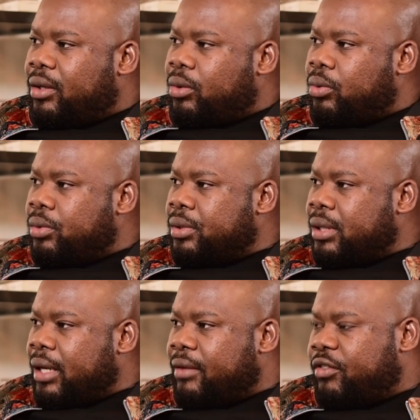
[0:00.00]

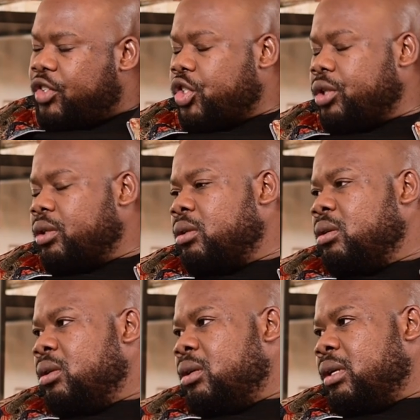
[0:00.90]
values and mm-hmm. vision
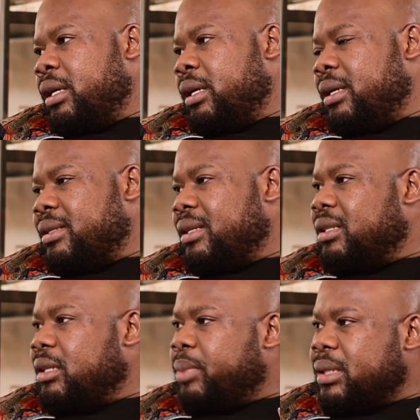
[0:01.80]
uh, a
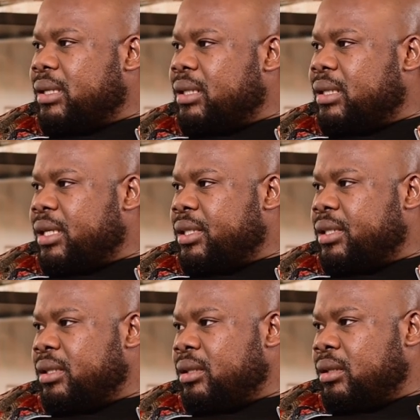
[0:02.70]
certain
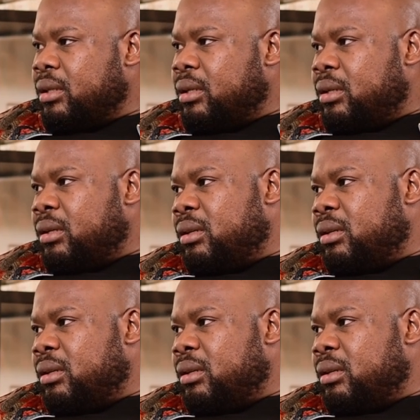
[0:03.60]
percentage. Okay.